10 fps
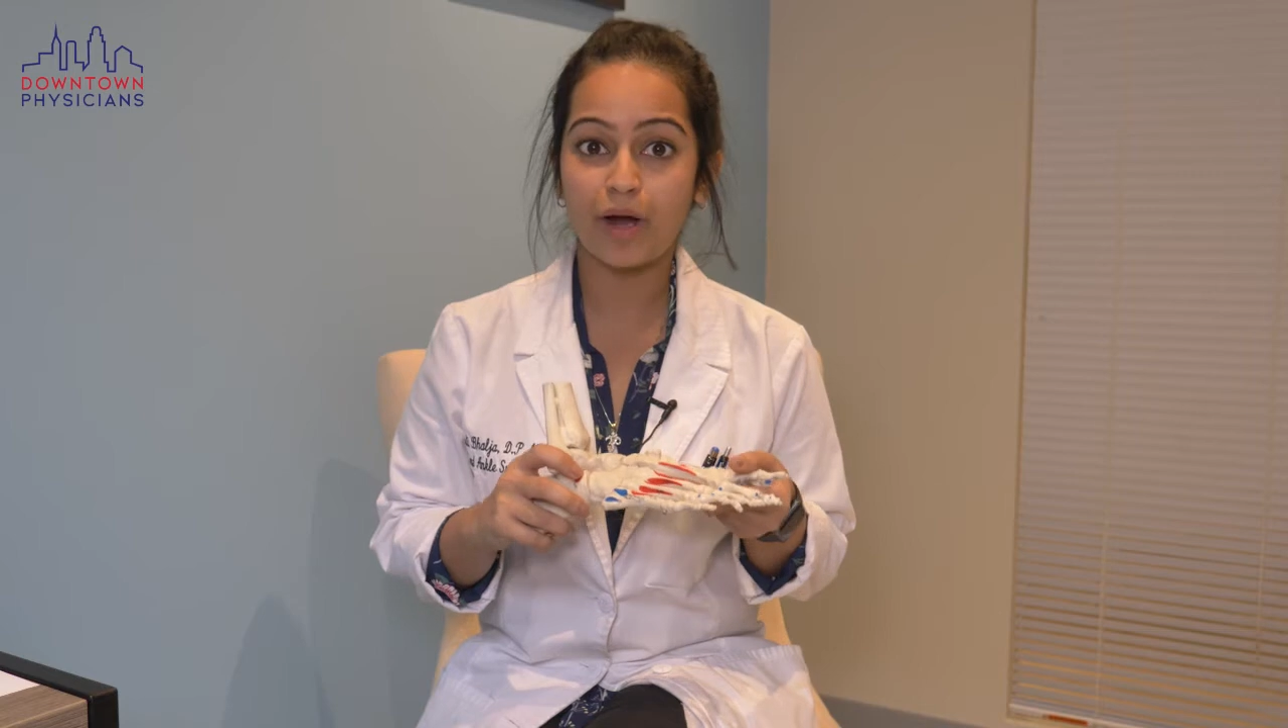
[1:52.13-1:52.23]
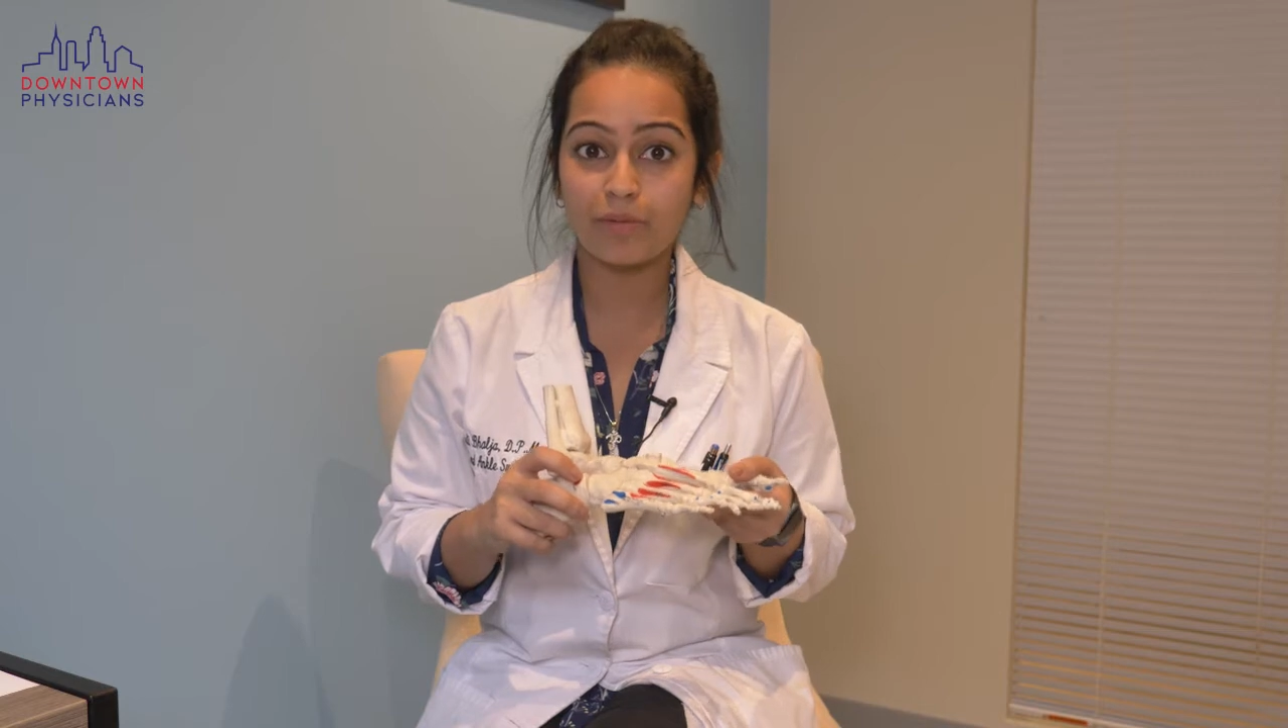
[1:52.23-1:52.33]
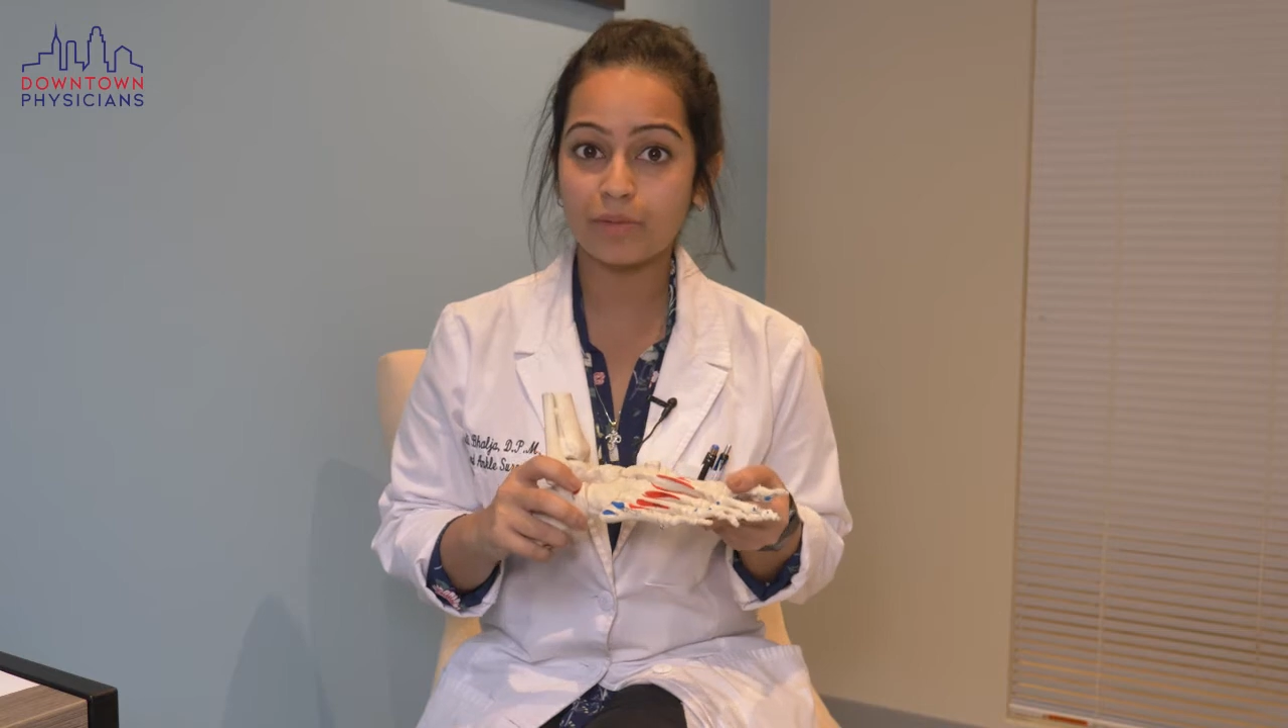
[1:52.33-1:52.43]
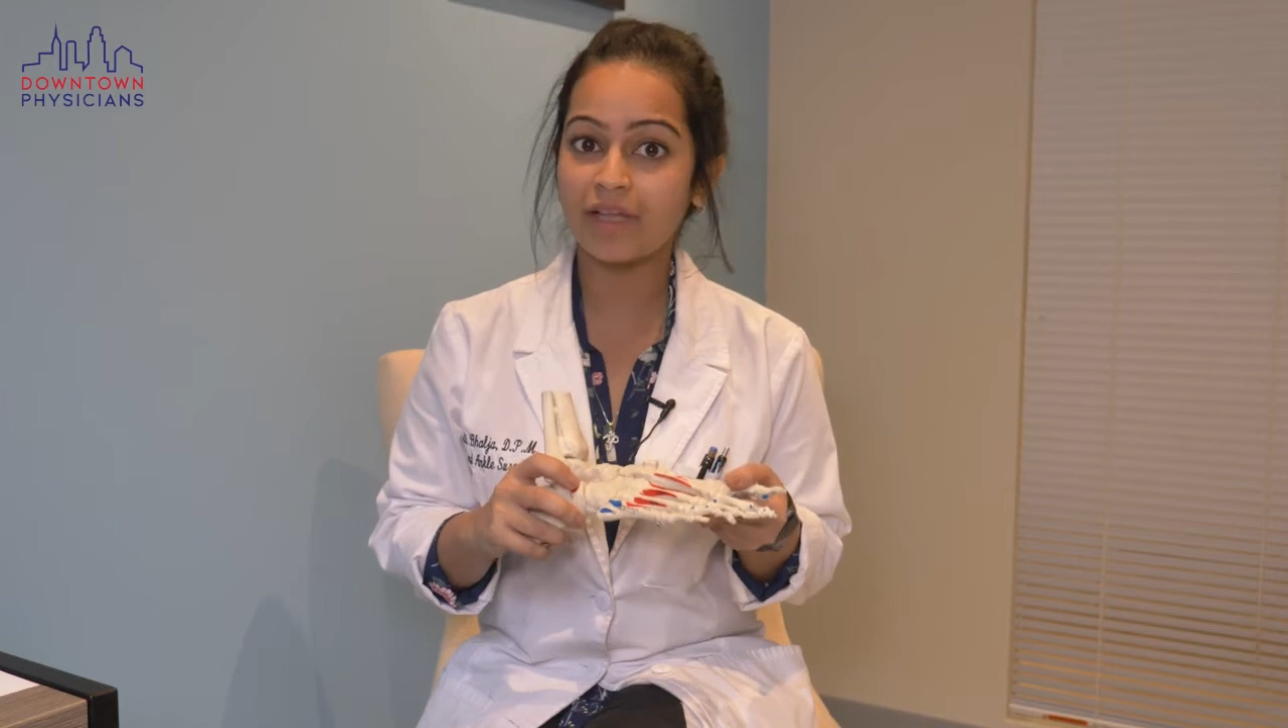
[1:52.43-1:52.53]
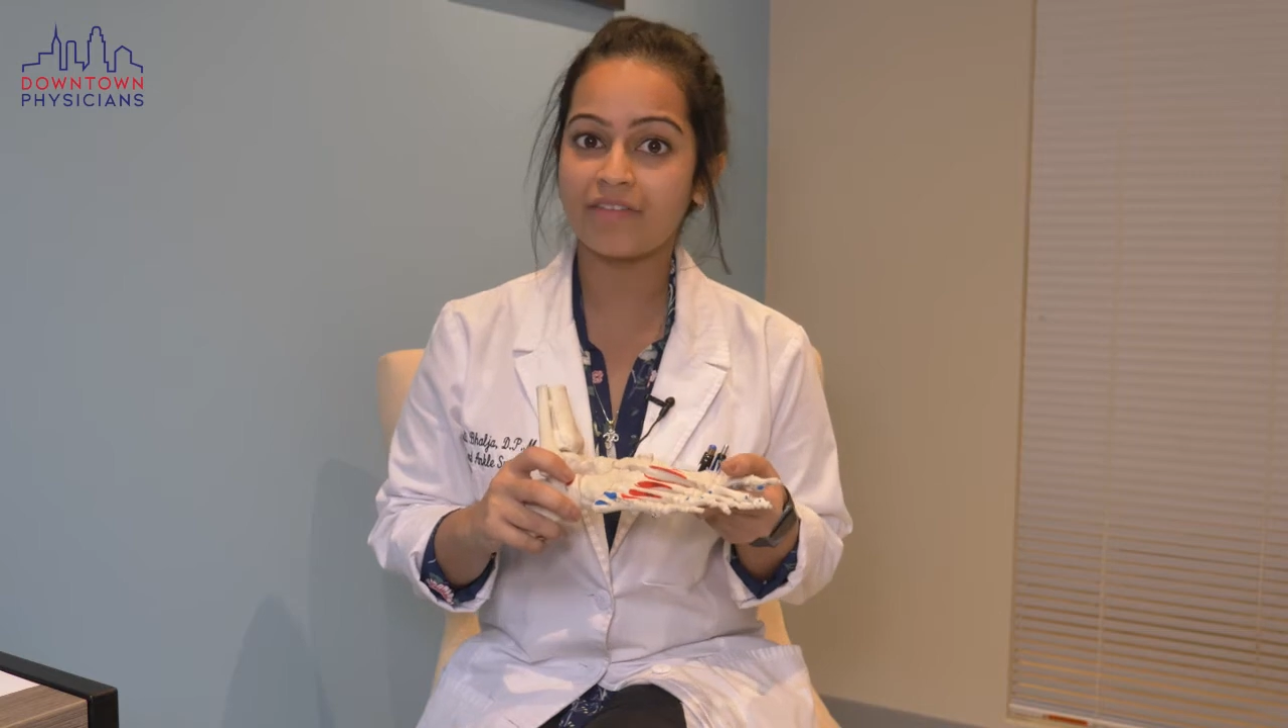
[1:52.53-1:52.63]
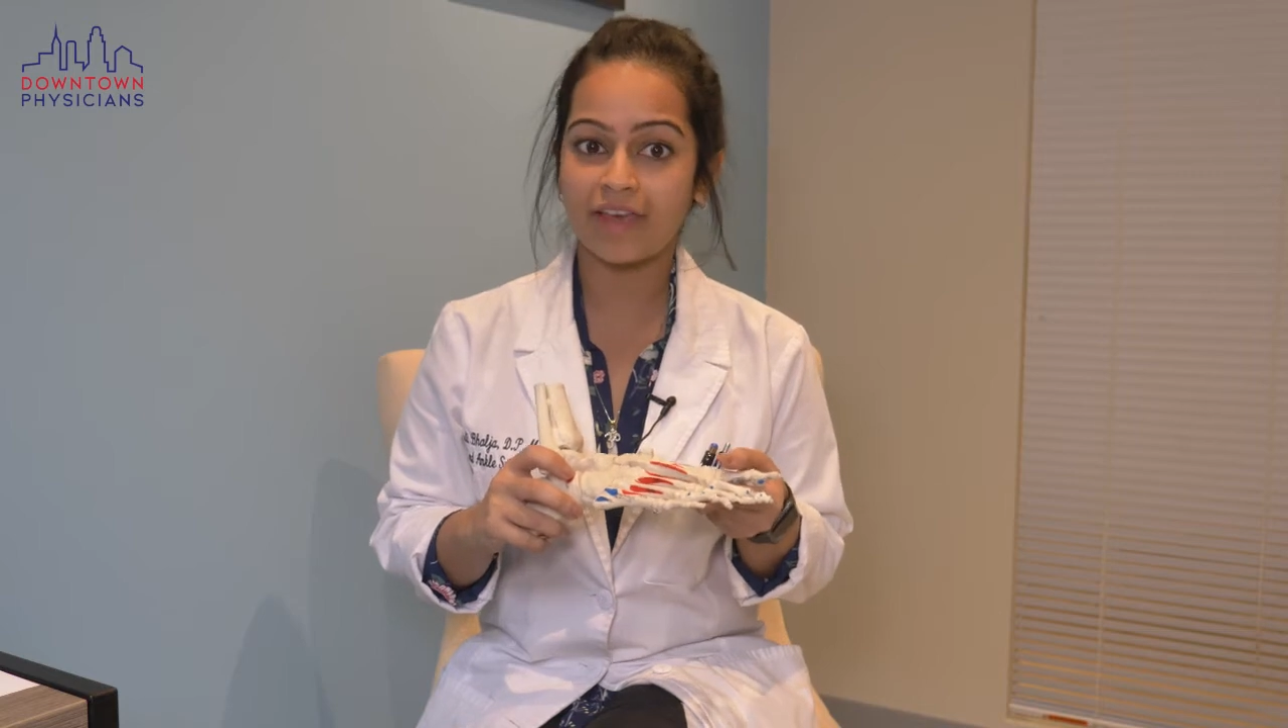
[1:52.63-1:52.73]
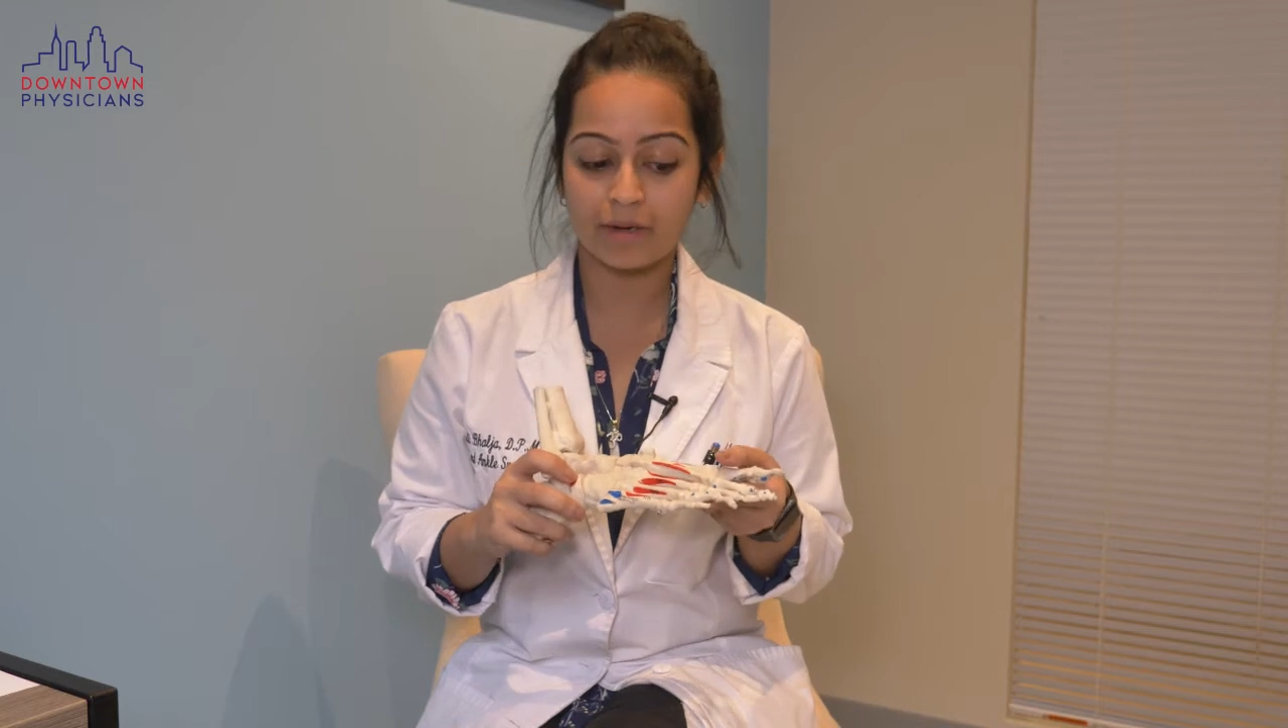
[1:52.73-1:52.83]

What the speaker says: probably have a